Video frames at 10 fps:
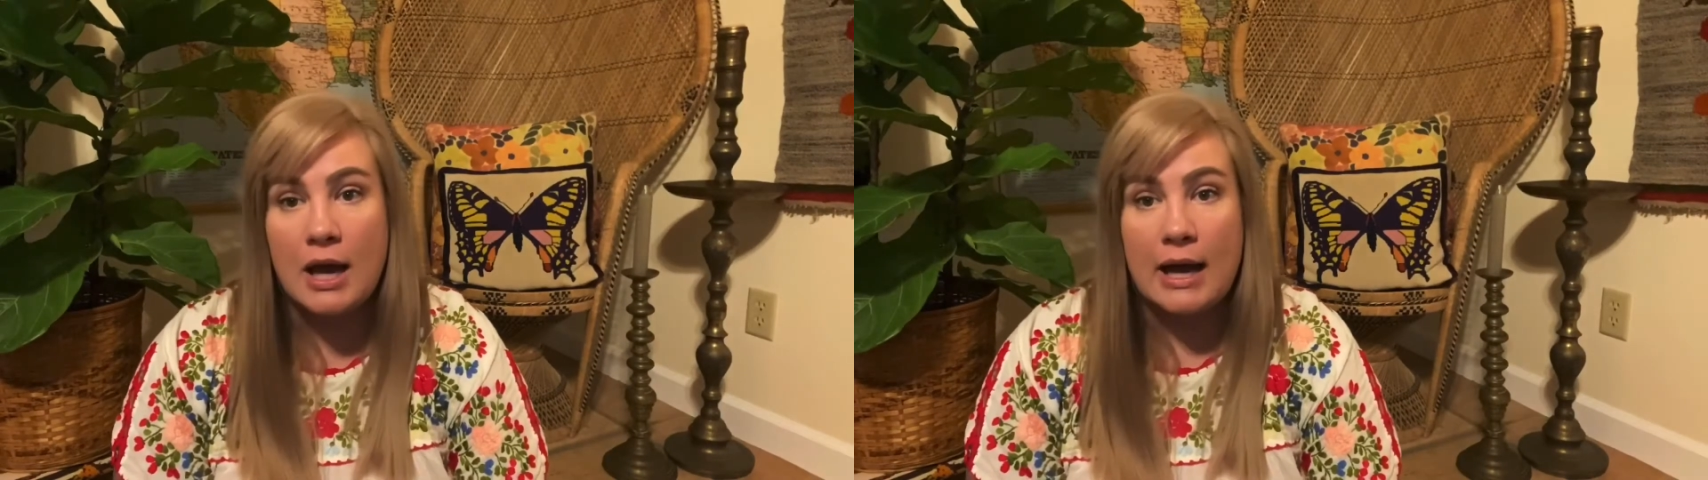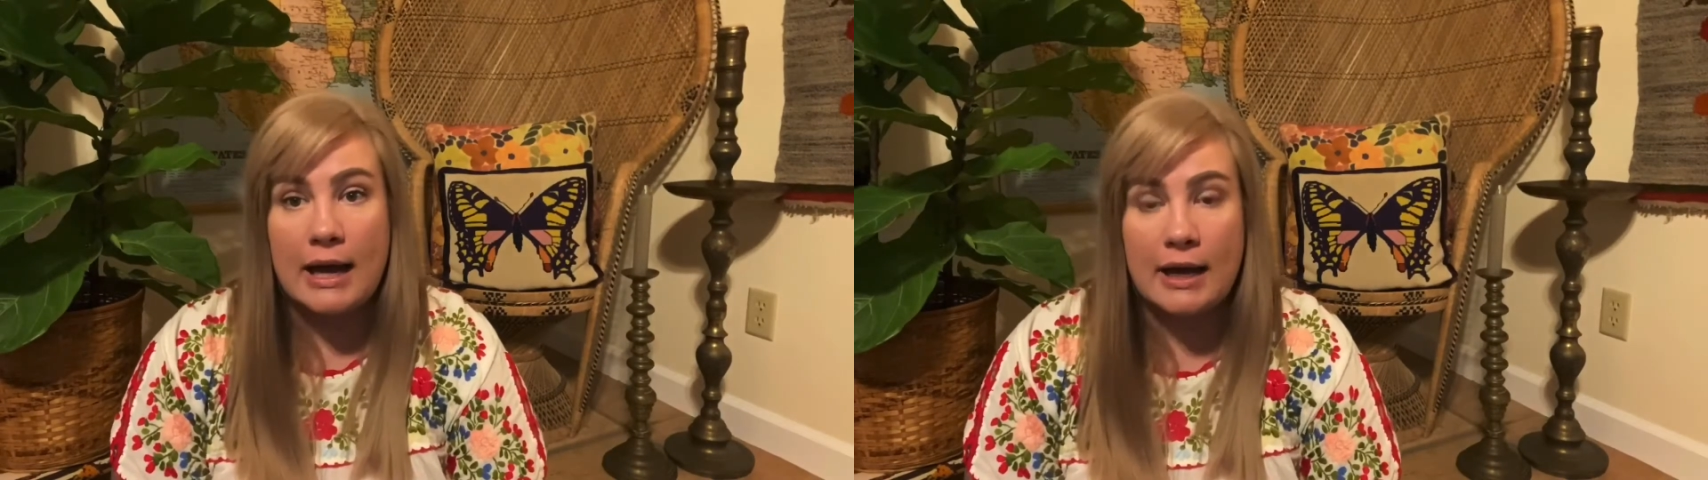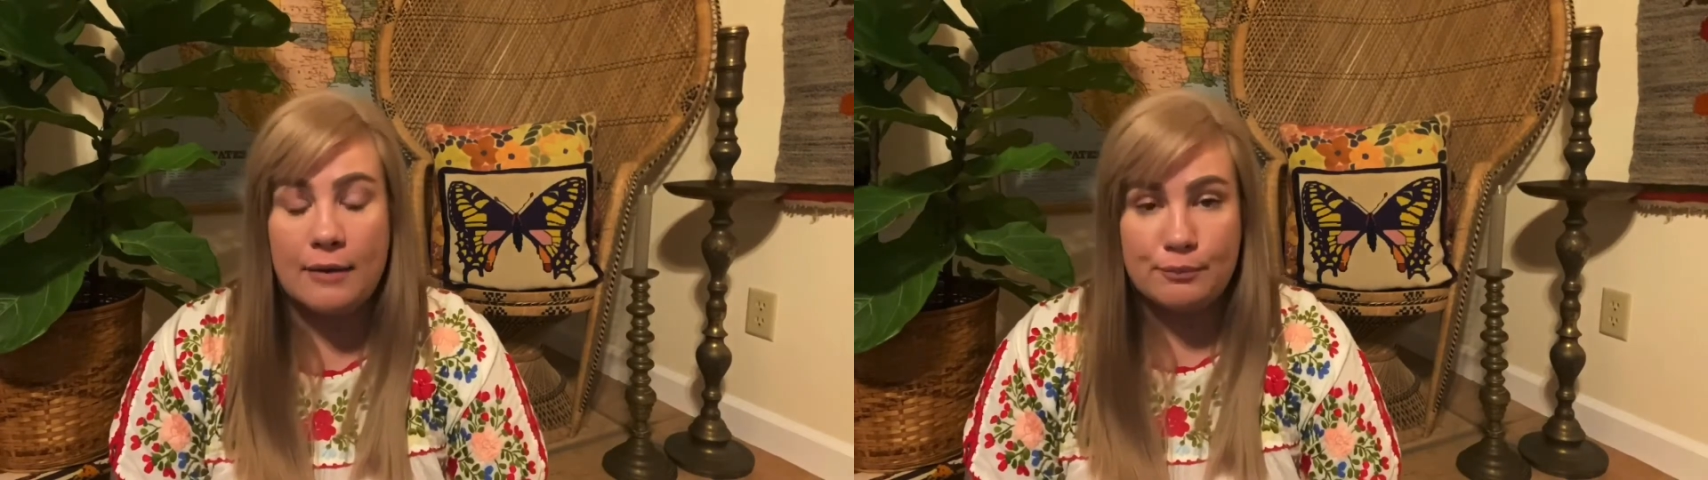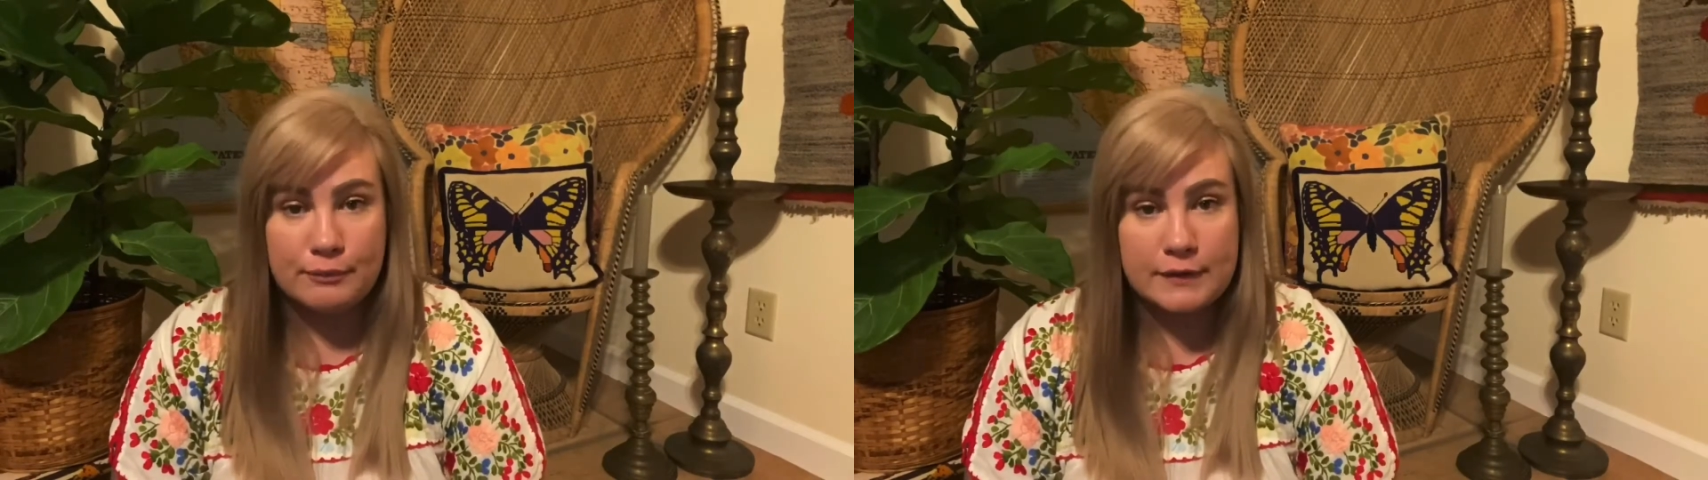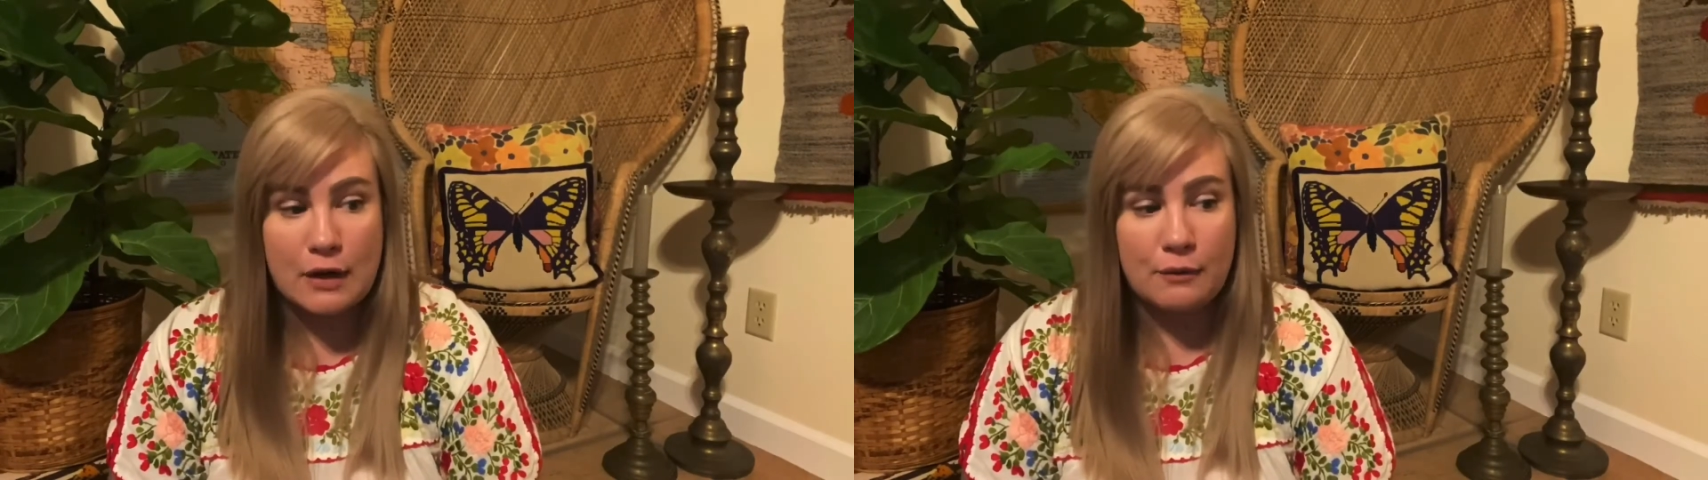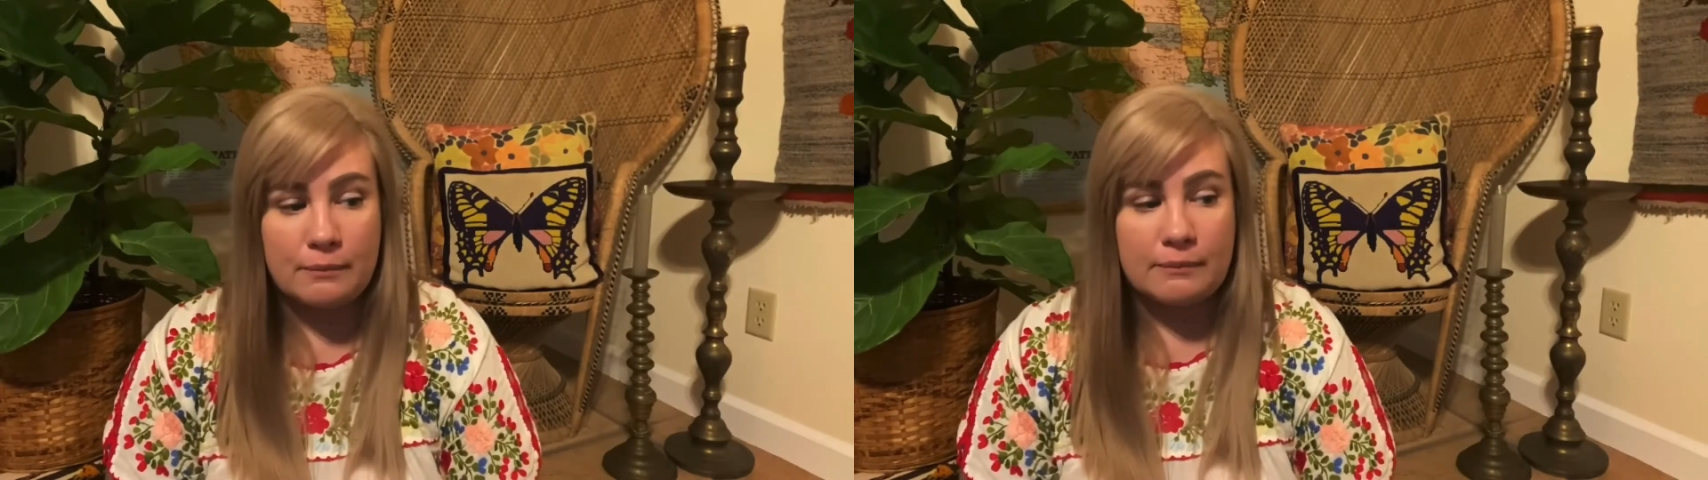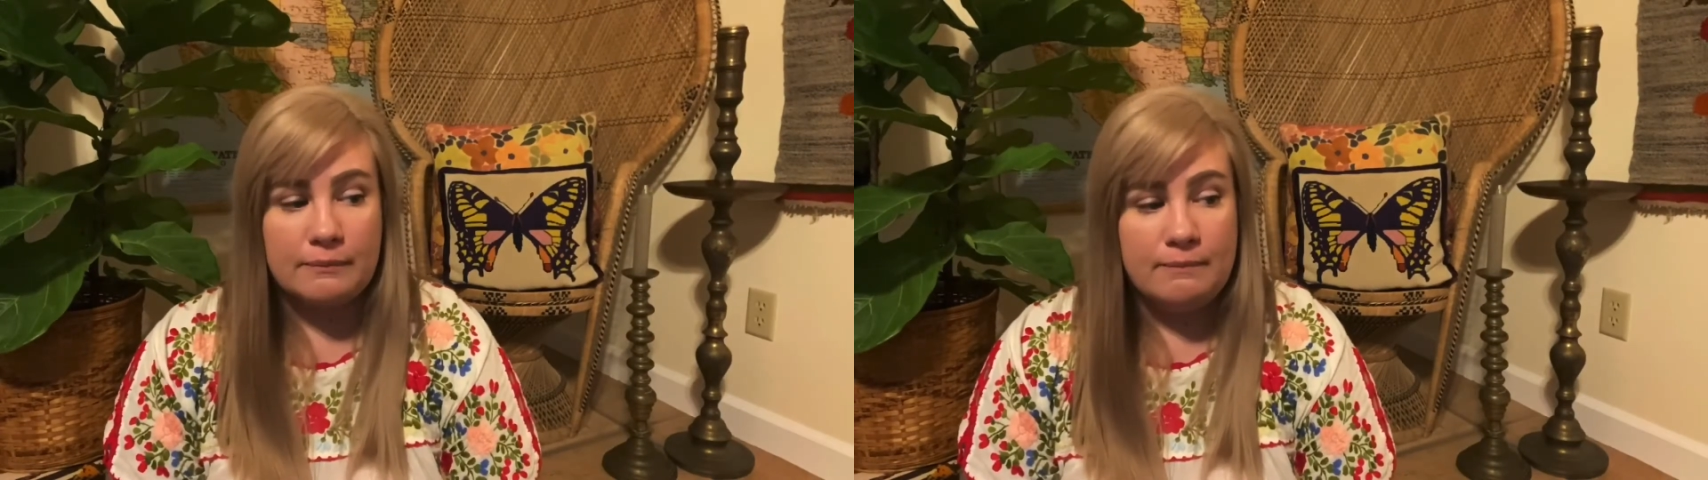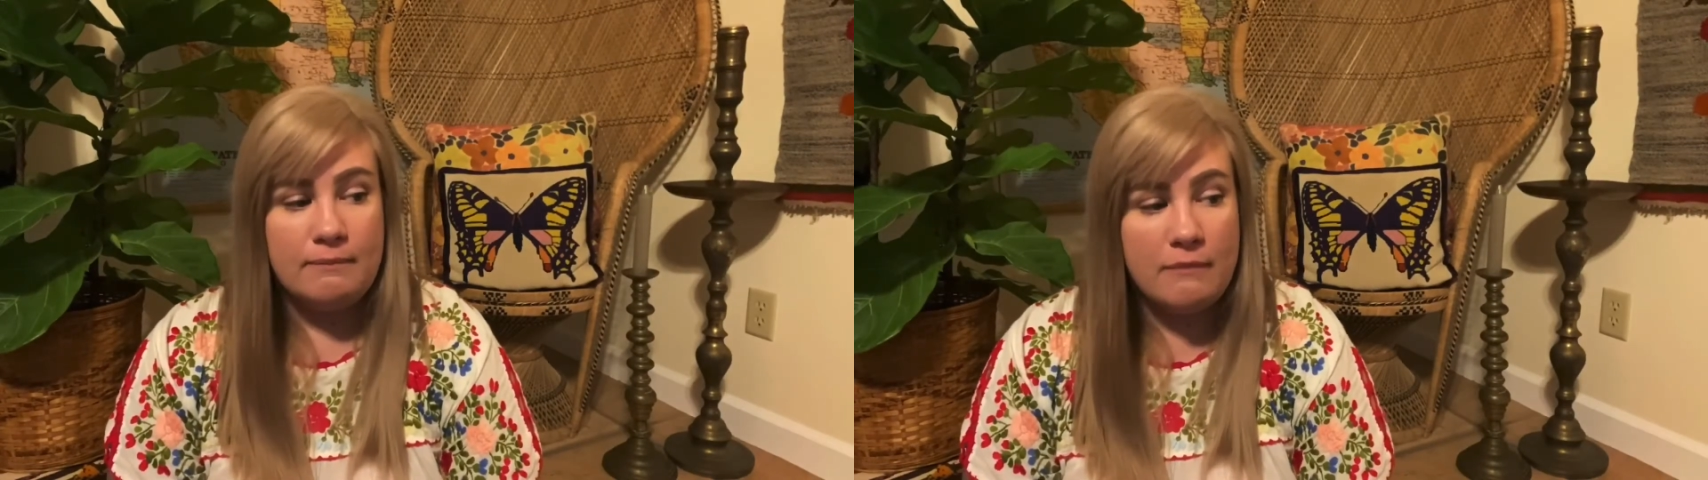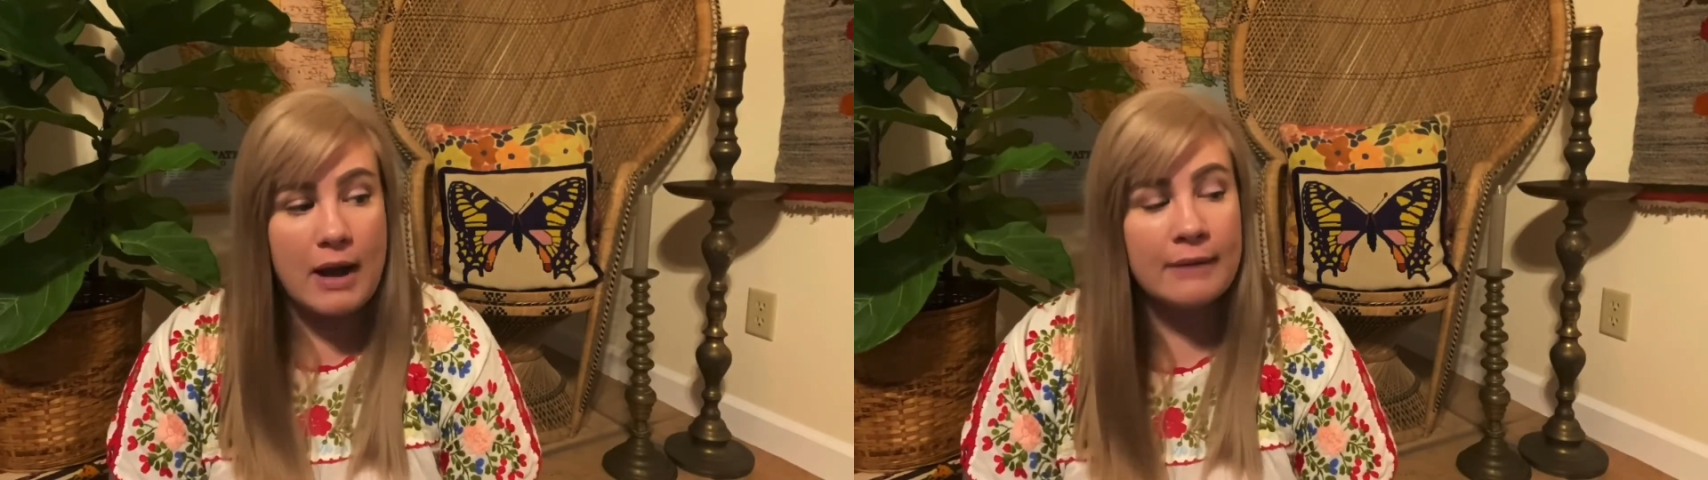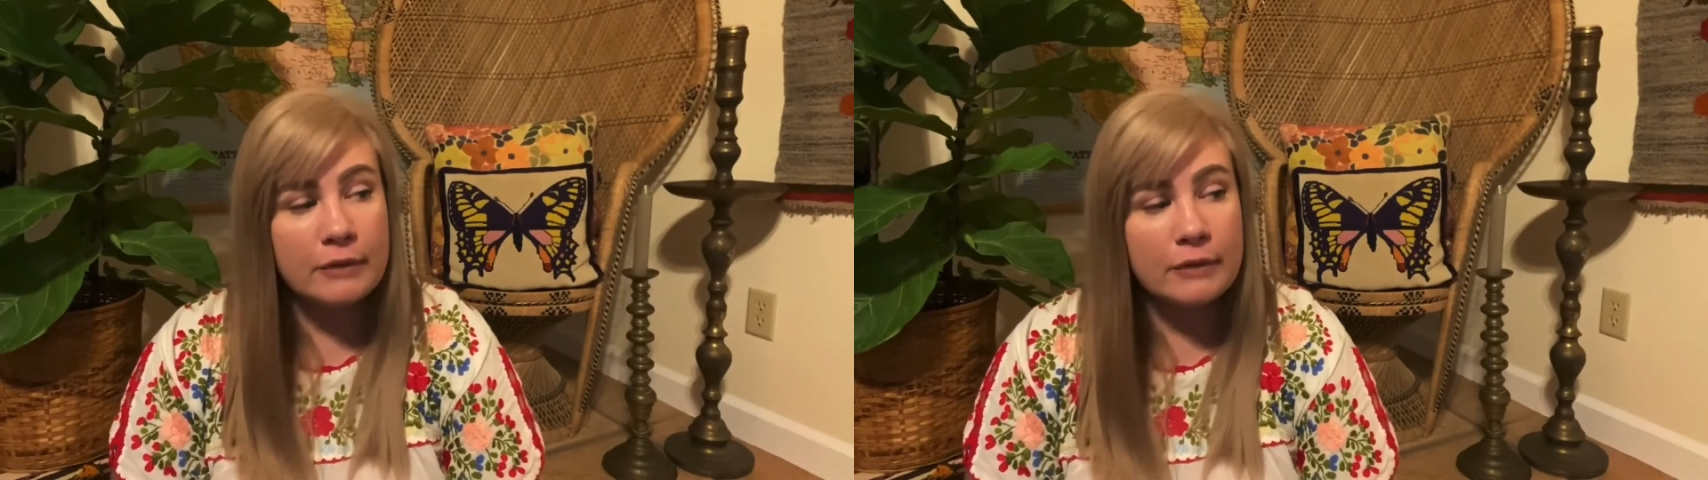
Um, so I'm